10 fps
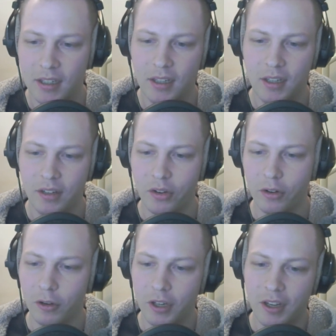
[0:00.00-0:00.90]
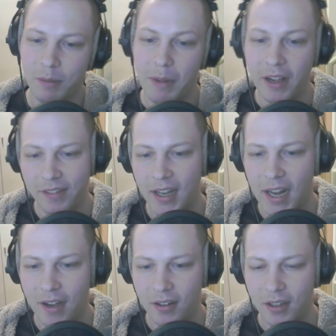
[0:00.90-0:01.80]
So in order to balance that
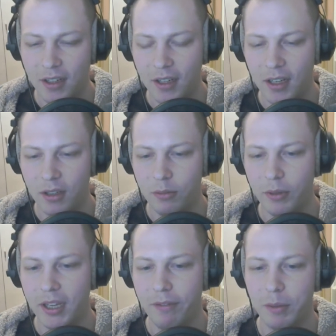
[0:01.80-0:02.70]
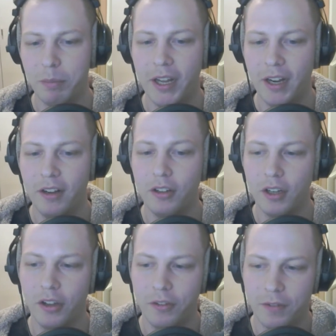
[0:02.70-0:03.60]
out, we give the player who
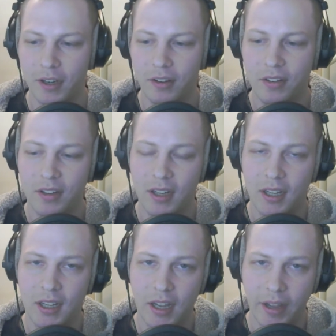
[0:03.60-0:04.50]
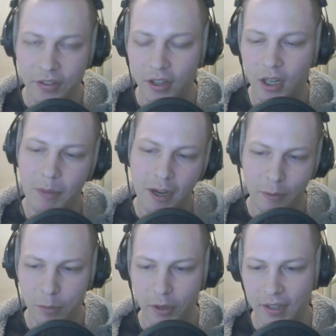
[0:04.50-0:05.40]
goes first a certain amount of
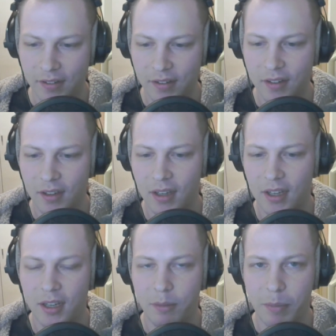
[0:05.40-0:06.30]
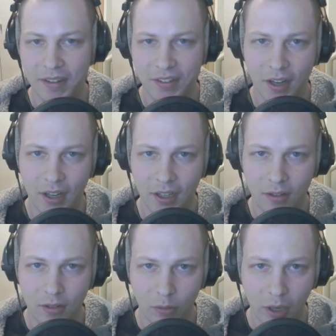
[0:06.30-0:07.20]
points based on
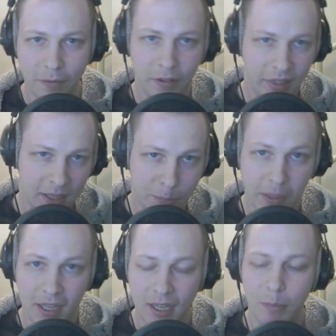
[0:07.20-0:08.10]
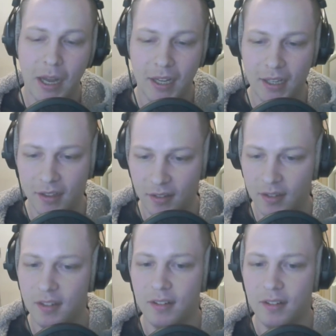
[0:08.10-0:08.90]
whatever the bidding meta is.